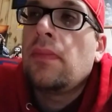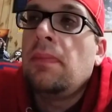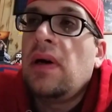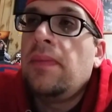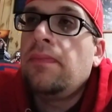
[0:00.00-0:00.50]

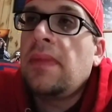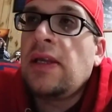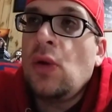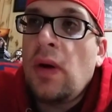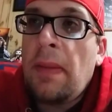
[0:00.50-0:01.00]
But I
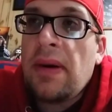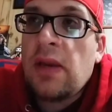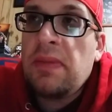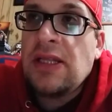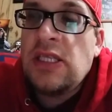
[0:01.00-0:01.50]
know I'm not
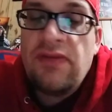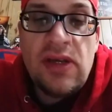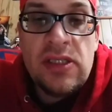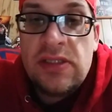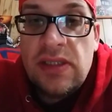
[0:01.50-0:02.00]
going to be on
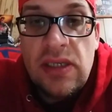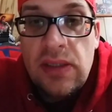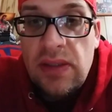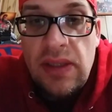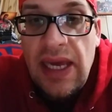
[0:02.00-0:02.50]
TV.
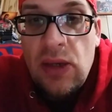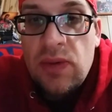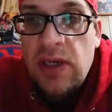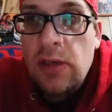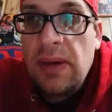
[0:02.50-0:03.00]
I
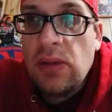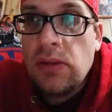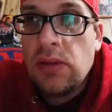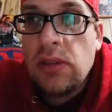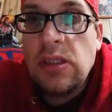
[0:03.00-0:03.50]
don't care about
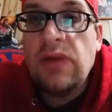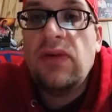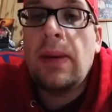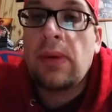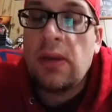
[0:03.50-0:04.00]

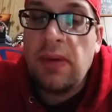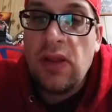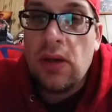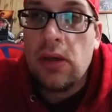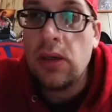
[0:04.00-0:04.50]
TV. I'm going to be
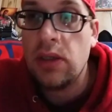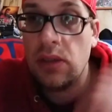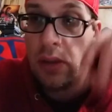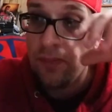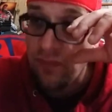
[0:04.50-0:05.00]
there, you
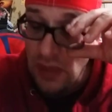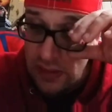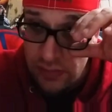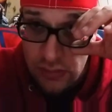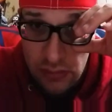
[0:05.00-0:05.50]
know.
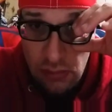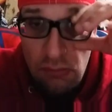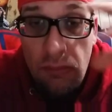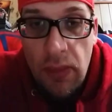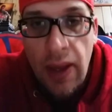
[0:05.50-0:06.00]

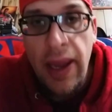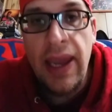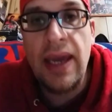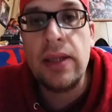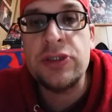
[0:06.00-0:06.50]

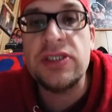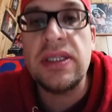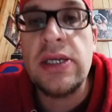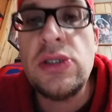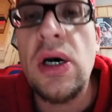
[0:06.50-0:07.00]
And just
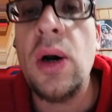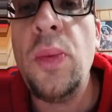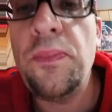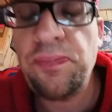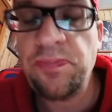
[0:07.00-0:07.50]
let you
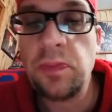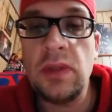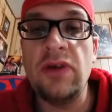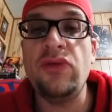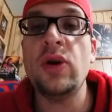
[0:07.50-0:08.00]
know,
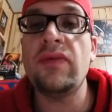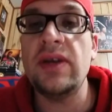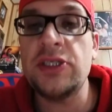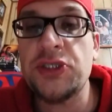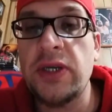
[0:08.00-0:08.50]
if you have
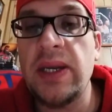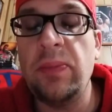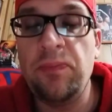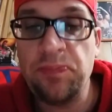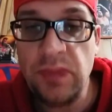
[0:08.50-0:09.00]
Instagram,